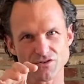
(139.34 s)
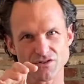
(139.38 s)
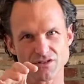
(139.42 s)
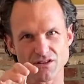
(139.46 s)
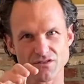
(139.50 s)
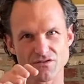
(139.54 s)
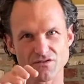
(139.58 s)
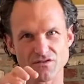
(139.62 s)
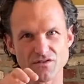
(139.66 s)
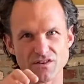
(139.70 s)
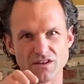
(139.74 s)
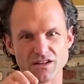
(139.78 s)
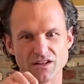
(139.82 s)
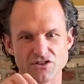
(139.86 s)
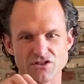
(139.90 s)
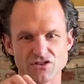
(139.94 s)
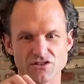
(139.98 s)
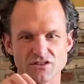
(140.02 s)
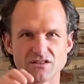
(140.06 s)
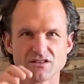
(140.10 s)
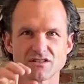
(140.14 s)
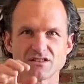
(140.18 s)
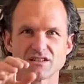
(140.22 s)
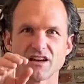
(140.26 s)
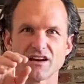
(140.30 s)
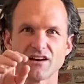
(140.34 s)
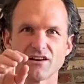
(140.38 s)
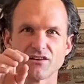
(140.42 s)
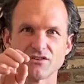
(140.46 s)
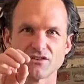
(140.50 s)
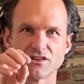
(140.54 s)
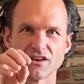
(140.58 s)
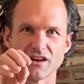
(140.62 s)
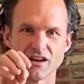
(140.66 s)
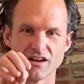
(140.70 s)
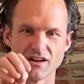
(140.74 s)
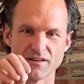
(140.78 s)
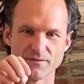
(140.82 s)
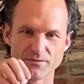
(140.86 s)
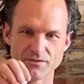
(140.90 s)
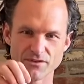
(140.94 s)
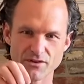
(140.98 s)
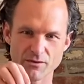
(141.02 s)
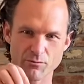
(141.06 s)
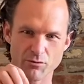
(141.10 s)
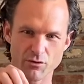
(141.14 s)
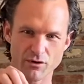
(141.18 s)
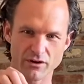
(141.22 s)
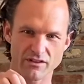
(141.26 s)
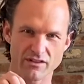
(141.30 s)
to finish the sound, to
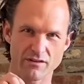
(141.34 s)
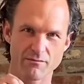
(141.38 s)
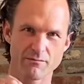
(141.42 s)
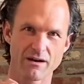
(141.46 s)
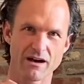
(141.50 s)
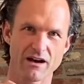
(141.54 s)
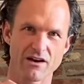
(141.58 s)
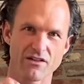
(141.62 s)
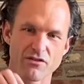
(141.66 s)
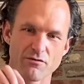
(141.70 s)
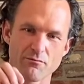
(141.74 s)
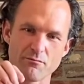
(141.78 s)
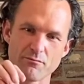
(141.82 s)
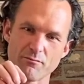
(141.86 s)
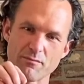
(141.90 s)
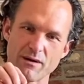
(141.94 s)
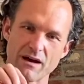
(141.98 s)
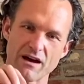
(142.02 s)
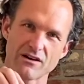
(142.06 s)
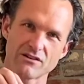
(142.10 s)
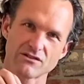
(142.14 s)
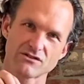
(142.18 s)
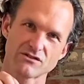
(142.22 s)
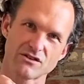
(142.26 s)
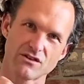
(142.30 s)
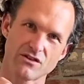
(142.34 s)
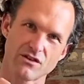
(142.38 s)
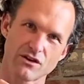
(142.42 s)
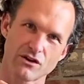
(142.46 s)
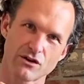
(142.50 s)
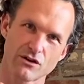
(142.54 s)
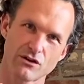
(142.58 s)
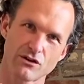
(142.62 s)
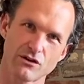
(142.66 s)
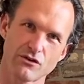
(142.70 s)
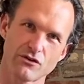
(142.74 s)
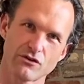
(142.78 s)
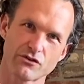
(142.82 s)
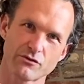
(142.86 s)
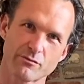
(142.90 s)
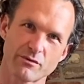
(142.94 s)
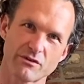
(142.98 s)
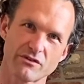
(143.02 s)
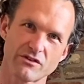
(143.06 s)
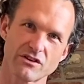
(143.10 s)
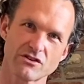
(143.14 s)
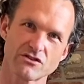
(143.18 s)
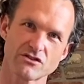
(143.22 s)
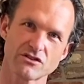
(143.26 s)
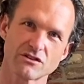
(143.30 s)
bring the mouth back to the closed
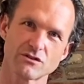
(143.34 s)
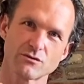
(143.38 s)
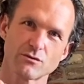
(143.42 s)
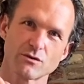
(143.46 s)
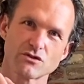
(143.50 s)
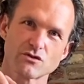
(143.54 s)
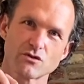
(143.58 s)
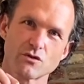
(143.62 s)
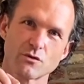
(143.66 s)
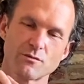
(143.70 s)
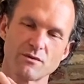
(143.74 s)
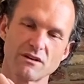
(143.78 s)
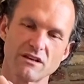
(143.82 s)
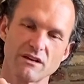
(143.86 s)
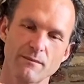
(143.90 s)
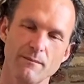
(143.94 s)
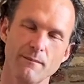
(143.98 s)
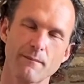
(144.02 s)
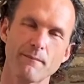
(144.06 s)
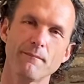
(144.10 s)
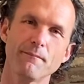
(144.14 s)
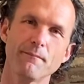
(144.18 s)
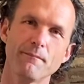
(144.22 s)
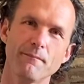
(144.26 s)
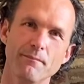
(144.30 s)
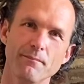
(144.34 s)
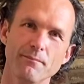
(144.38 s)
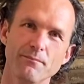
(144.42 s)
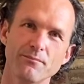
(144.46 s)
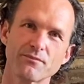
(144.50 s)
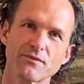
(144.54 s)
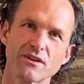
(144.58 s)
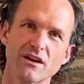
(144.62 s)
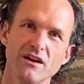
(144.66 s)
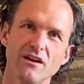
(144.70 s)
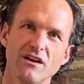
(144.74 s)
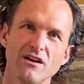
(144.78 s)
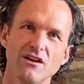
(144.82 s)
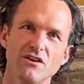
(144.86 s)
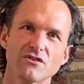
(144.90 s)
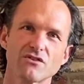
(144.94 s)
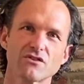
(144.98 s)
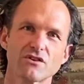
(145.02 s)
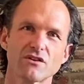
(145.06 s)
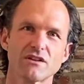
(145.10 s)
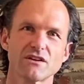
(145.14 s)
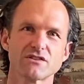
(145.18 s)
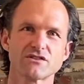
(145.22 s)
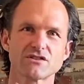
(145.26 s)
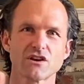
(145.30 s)
position, which will be So
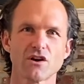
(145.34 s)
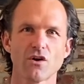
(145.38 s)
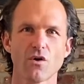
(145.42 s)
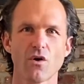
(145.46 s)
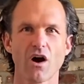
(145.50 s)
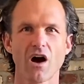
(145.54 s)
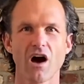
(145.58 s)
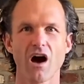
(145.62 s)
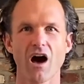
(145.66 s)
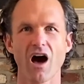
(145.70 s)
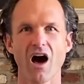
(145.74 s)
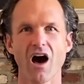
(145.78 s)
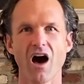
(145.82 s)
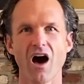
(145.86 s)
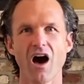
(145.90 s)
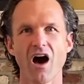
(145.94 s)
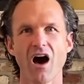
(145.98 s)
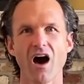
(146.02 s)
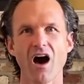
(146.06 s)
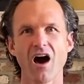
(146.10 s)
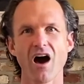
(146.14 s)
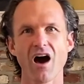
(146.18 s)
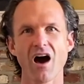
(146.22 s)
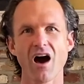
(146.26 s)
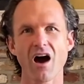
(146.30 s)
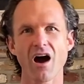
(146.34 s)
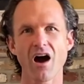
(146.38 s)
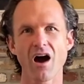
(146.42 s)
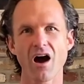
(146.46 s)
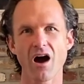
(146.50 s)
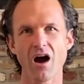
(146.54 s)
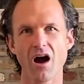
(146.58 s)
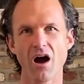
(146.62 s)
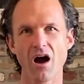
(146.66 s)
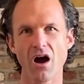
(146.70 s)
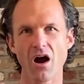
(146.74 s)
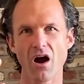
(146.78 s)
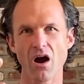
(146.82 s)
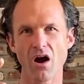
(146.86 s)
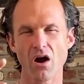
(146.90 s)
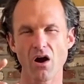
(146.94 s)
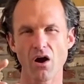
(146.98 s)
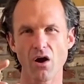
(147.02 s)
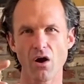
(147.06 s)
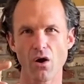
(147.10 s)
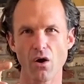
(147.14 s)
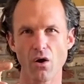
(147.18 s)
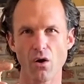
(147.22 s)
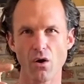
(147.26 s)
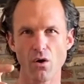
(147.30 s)
let's go
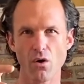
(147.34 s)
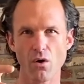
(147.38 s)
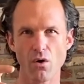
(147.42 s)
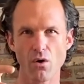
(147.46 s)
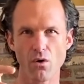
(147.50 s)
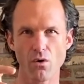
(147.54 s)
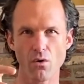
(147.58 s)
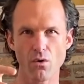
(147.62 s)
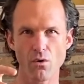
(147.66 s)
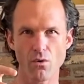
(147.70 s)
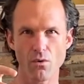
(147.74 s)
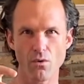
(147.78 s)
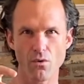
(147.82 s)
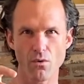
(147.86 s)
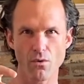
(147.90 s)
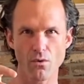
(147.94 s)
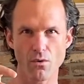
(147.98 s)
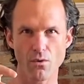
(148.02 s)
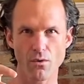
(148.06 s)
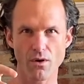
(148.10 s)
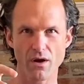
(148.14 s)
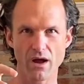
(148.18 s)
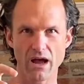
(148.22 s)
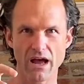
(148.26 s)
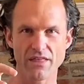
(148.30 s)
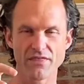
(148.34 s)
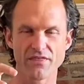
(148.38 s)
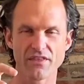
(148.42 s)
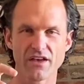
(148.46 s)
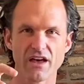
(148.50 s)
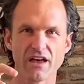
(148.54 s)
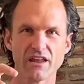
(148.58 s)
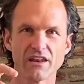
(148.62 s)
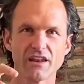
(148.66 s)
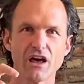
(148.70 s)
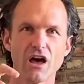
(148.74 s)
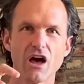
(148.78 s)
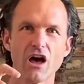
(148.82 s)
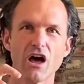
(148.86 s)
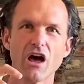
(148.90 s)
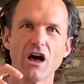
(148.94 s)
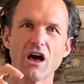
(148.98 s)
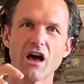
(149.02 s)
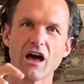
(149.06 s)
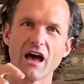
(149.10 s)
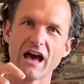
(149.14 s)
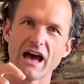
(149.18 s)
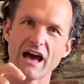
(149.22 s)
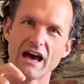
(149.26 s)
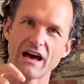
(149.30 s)
ow, and then
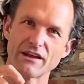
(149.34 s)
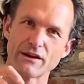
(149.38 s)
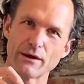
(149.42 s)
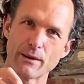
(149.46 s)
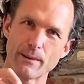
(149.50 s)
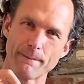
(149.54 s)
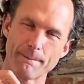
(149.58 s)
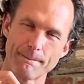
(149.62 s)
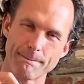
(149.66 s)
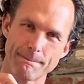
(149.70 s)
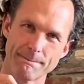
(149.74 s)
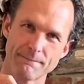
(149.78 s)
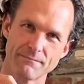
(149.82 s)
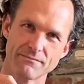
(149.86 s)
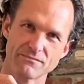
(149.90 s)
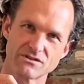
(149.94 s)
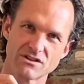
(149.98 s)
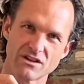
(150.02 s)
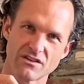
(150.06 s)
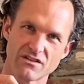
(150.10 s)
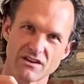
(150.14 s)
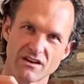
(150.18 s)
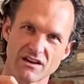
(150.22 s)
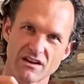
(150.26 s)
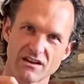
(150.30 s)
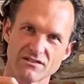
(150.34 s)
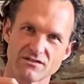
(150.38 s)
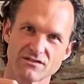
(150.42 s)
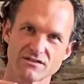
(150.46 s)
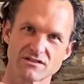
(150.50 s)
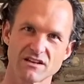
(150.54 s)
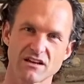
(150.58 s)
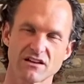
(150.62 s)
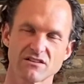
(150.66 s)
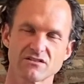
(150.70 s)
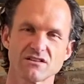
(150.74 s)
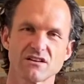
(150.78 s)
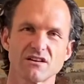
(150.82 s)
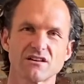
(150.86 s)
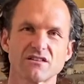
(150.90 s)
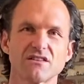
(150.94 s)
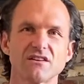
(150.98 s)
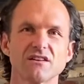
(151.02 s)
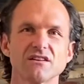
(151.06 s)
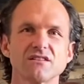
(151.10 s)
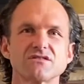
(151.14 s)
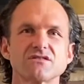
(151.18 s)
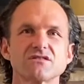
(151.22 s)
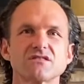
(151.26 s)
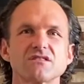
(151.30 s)
add to the end. Sounds like
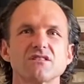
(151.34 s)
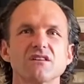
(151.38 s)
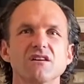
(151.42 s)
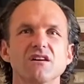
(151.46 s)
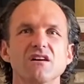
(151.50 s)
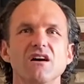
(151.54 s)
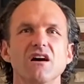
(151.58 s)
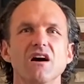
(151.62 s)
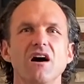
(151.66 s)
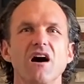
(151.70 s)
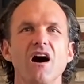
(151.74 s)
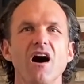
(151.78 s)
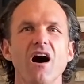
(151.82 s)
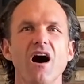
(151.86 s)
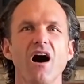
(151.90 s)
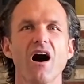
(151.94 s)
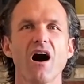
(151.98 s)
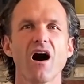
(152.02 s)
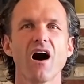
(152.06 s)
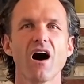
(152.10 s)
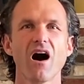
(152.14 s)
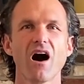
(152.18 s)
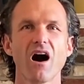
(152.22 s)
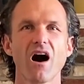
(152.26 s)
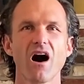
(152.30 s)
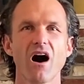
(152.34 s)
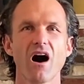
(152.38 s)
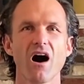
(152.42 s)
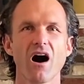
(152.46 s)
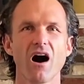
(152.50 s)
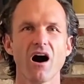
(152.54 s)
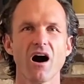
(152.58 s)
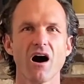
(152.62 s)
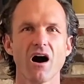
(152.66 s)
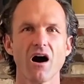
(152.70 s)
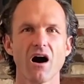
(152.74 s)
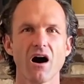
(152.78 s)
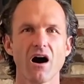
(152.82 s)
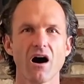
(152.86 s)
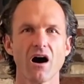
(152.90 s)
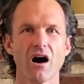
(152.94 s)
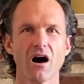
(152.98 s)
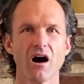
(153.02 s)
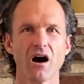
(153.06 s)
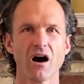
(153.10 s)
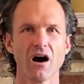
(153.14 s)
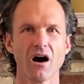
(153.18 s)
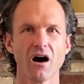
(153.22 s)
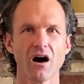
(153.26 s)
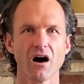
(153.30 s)
this.
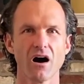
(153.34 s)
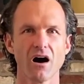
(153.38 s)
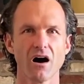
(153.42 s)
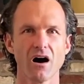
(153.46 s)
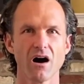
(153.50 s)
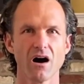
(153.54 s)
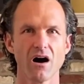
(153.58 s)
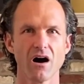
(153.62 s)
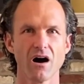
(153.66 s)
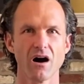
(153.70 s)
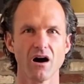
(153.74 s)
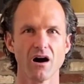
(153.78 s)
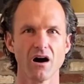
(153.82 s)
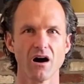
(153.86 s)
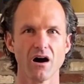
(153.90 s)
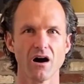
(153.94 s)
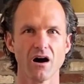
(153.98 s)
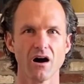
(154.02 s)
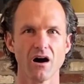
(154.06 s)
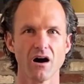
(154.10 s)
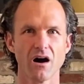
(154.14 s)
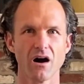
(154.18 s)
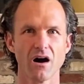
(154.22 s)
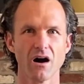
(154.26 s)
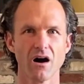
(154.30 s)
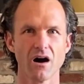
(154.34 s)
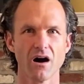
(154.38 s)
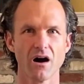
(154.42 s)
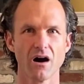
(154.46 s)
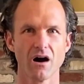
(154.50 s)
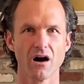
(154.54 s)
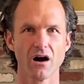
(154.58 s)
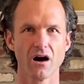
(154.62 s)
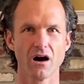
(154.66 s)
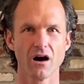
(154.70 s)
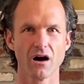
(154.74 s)
Ah.